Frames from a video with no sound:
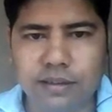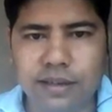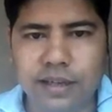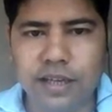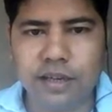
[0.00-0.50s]

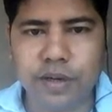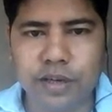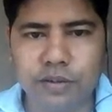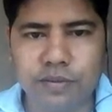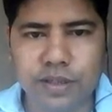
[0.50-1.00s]
linear
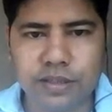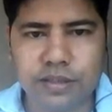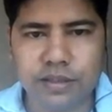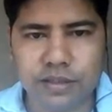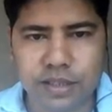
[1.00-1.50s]
part of this
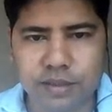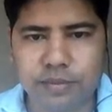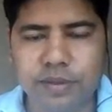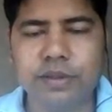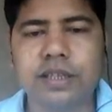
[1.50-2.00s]

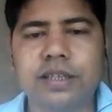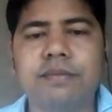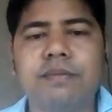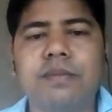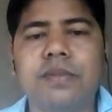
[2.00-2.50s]
susceptibility.
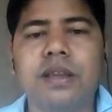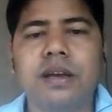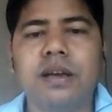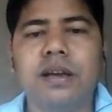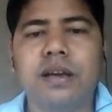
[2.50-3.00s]

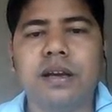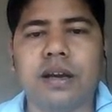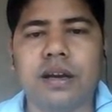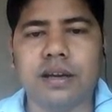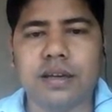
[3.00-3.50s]

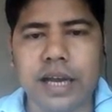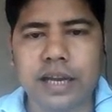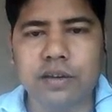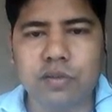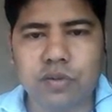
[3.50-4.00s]

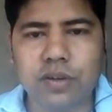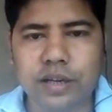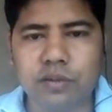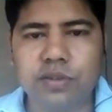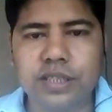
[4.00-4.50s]

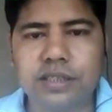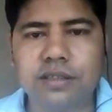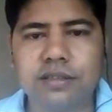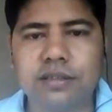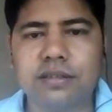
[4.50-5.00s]
Chi2 is
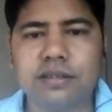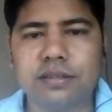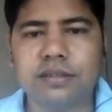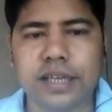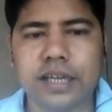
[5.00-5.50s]

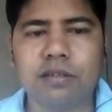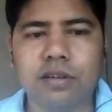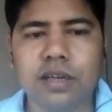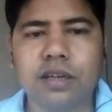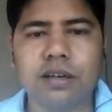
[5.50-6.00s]
second
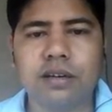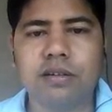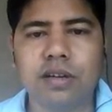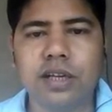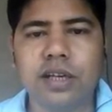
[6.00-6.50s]
order
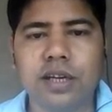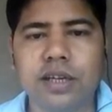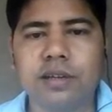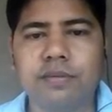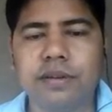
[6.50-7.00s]

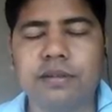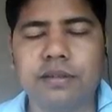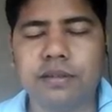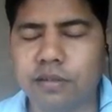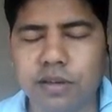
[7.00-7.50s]

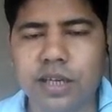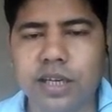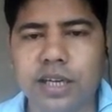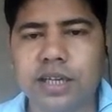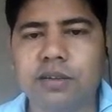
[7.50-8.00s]

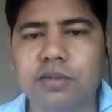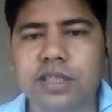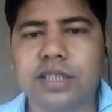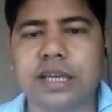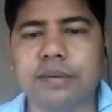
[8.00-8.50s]
nonlinearity
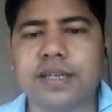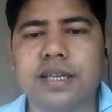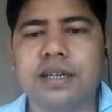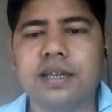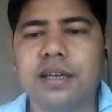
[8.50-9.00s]
which is absent